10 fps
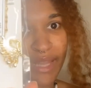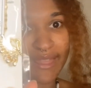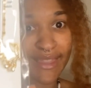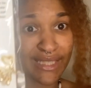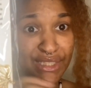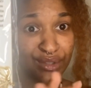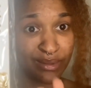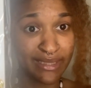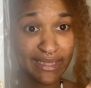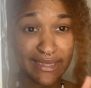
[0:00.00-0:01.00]
this
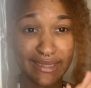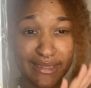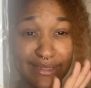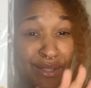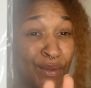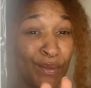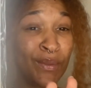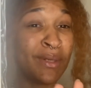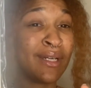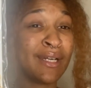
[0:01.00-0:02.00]
joint is so
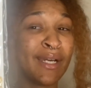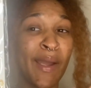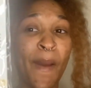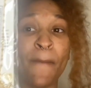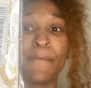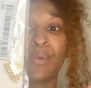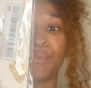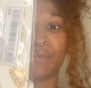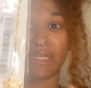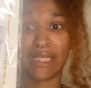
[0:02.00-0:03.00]

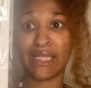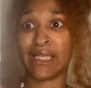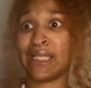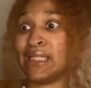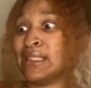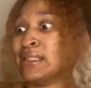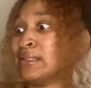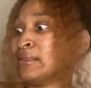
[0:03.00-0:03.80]
pretty. Like,